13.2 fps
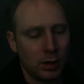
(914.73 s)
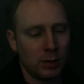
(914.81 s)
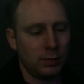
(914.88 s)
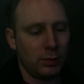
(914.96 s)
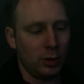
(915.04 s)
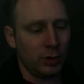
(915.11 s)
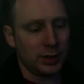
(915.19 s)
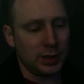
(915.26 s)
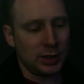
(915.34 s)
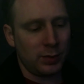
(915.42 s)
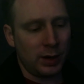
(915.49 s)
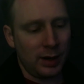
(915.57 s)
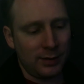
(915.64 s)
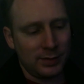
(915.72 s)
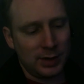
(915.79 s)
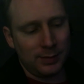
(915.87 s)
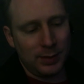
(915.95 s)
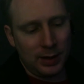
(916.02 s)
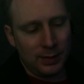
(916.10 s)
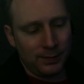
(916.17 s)
Moles is what I've dubbed
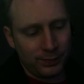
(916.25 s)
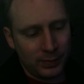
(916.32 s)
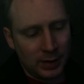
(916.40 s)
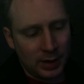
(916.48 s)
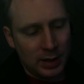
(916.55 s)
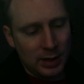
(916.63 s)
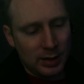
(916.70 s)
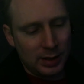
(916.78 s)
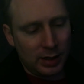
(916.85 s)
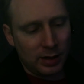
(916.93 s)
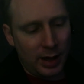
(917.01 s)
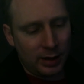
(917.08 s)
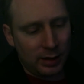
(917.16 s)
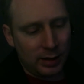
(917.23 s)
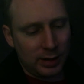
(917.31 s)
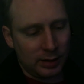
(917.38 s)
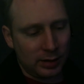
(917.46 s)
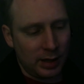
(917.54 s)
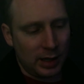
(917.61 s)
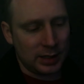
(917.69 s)
them. They are likely
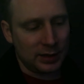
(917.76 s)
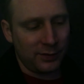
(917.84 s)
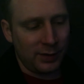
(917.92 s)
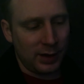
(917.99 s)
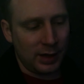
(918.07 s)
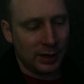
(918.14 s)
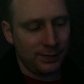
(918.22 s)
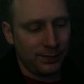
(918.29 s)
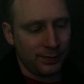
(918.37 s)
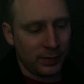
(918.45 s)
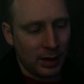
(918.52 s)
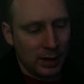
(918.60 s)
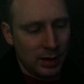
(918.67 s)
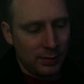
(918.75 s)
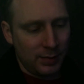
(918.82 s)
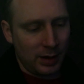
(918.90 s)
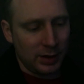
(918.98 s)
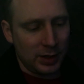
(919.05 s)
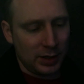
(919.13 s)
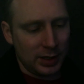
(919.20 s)
unclassified. My
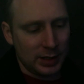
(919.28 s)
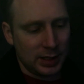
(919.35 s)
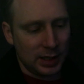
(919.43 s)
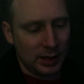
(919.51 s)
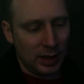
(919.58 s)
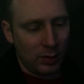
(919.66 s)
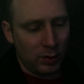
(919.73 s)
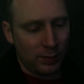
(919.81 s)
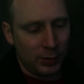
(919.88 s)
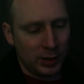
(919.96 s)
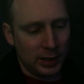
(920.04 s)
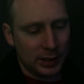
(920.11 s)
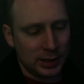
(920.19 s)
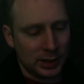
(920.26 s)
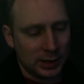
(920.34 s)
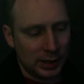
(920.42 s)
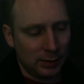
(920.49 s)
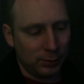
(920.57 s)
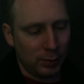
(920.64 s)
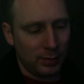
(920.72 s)
theory is that they were pre-existing
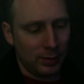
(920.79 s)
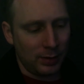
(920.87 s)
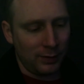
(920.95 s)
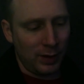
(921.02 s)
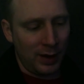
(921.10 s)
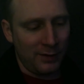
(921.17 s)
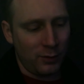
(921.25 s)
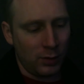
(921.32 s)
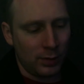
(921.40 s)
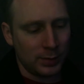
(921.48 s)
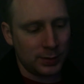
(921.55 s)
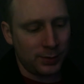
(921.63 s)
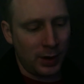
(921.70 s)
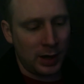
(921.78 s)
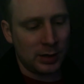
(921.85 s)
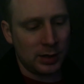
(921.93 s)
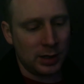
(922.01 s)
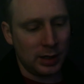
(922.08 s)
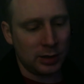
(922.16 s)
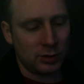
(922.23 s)
primitive life forms prior to
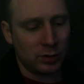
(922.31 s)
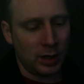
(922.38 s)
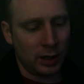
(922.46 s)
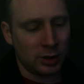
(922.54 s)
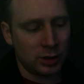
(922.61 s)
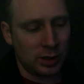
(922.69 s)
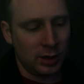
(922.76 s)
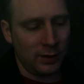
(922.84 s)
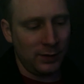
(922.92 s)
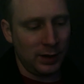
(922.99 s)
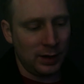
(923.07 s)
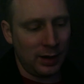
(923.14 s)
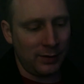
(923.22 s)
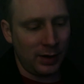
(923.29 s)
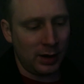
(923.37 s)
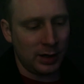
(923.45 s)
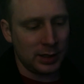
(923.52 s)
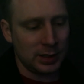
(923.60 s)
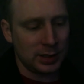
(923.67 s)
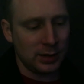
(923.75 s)
the introduction of the Vidae
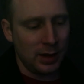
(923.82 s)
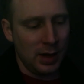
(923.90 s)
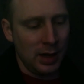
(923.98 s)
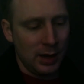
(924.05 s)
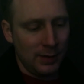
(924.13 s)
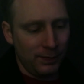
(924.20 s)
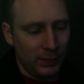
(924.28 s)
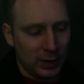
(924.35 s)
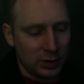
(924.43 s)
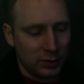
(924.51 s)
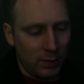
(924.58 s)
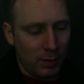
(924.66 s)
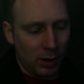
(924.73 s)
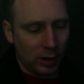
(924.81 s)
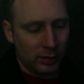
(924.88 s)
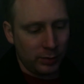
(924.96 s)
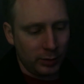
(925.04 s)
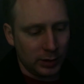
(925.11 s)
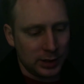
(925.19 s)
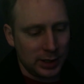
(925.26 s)
virus. It is remarkable
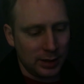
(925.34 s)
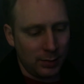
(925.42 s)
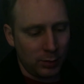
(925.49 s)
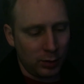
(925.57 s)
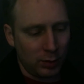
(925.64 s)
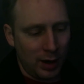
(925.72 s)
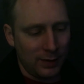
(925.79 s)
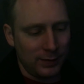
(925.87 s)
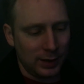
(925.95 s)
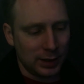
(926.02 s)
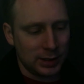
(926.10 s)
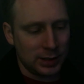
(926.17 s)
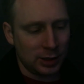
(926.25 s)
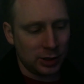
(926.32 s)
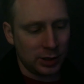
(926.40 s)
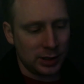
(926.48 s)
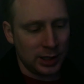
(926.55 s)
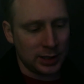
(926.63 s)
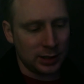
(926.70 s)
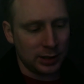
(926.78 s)
to see them thriving in such a
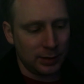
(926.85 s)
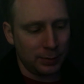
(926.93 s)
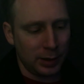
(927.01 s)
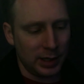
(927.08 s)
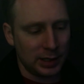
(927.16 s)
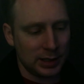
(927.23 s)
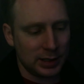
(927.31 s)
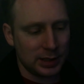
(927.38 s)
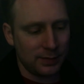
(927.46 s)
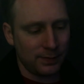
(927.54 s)
desolate place.